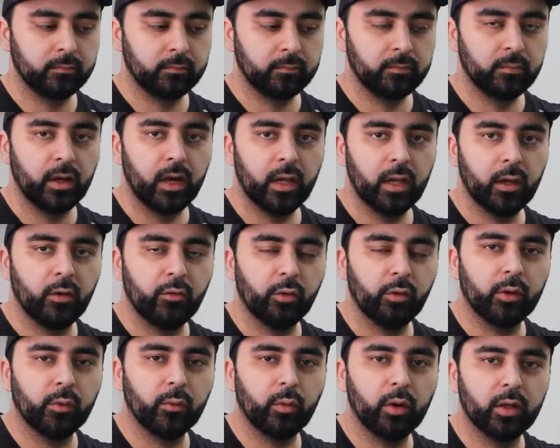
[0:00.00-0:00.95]
Hello, everyone,
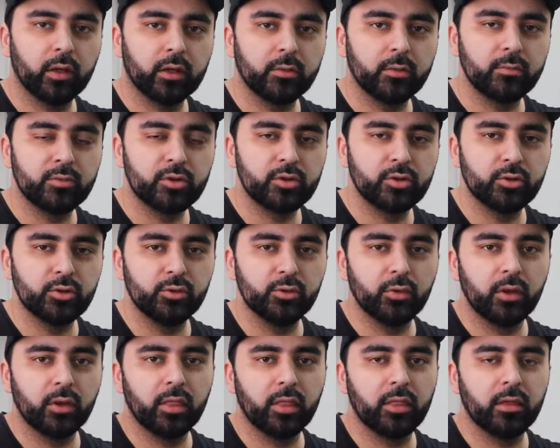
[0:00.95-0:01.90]
and welcome to
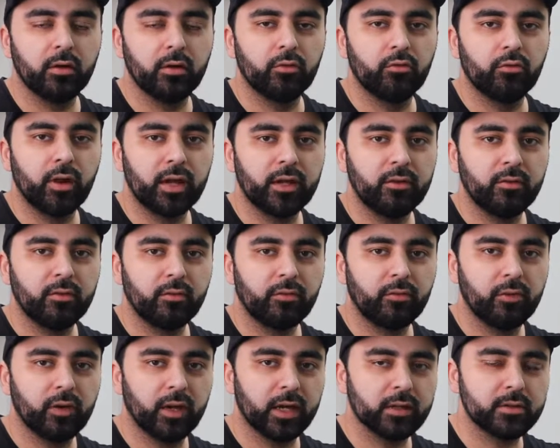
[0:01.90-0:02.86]
the
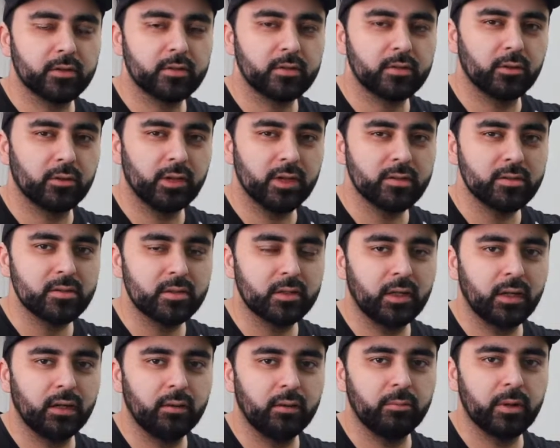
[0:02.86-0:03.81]
RedFlex. So,
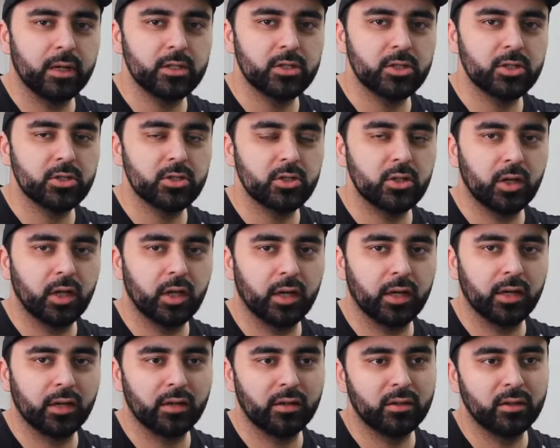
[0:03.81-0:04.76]
yesterday, Manchester
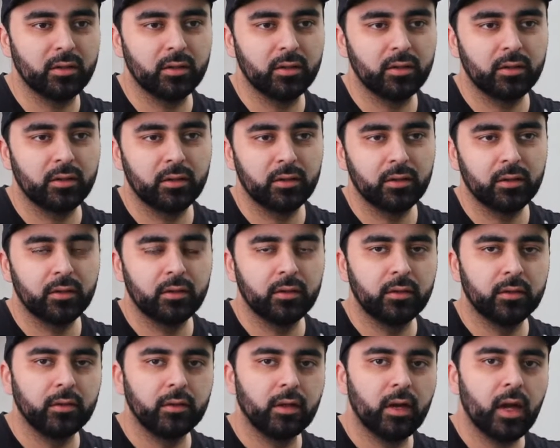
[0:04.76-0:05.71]
United
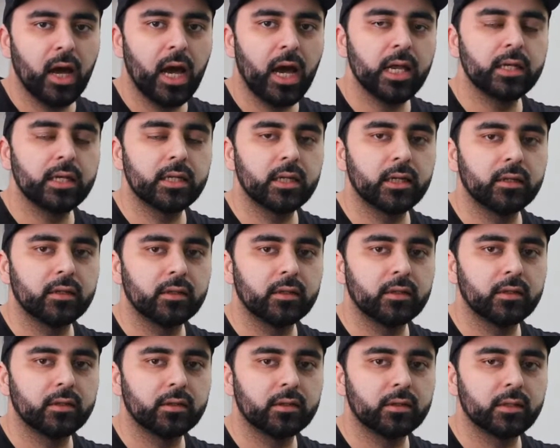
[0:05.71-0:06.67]
handed
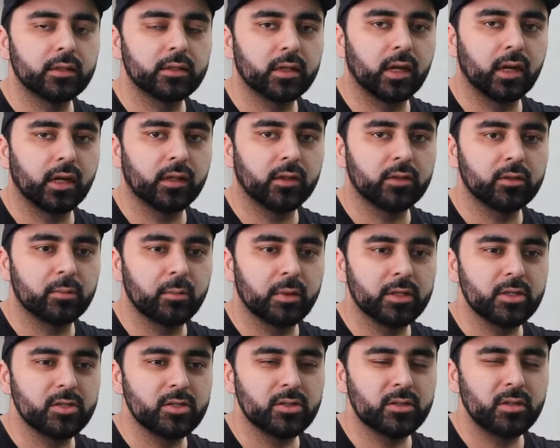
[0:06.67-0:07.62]
the title to
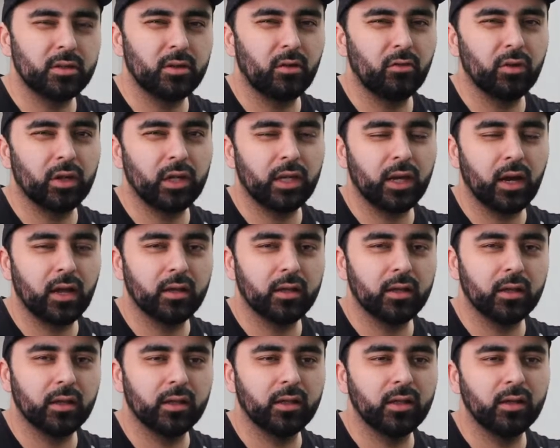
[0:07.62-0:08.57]
Manchester City. Not really handed
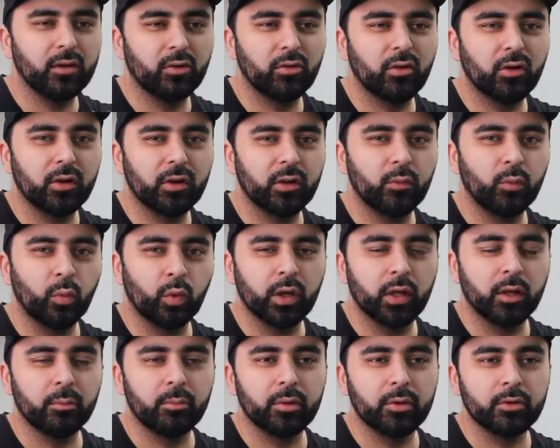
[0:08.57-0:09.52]
it, they already won
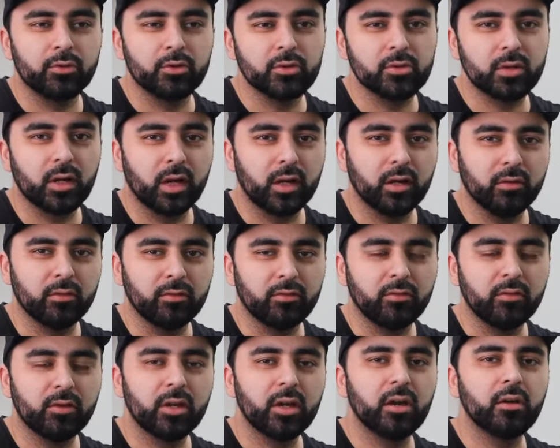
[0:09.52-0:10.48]
it, but just kind of
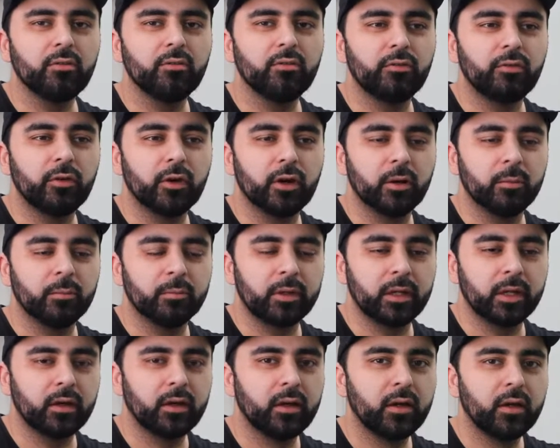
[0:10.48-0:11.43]
confirmed it.
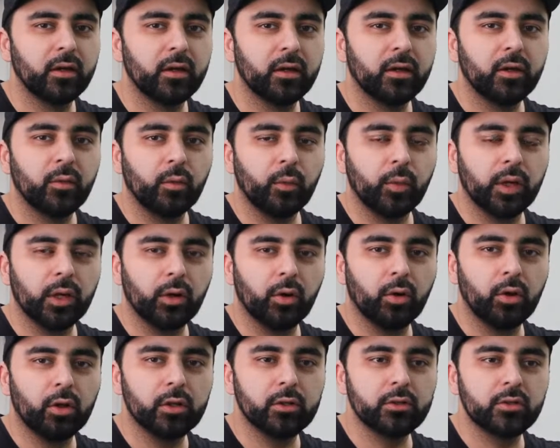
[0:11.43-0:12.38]
We
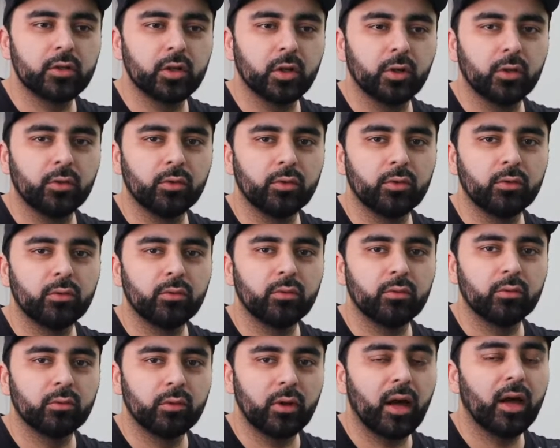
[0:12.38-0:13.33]
also,
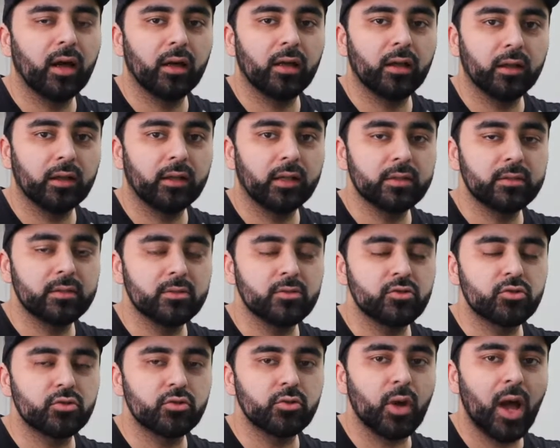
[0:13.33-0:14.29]
this is
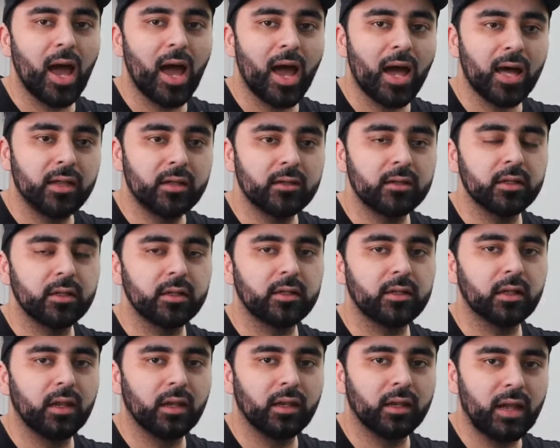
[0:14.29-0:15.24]
true, handed
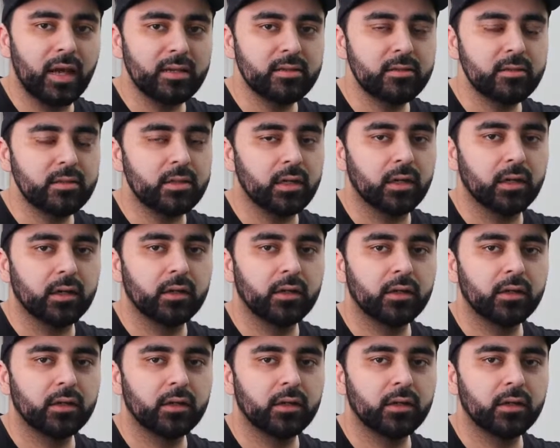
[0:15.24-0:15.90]
Leicester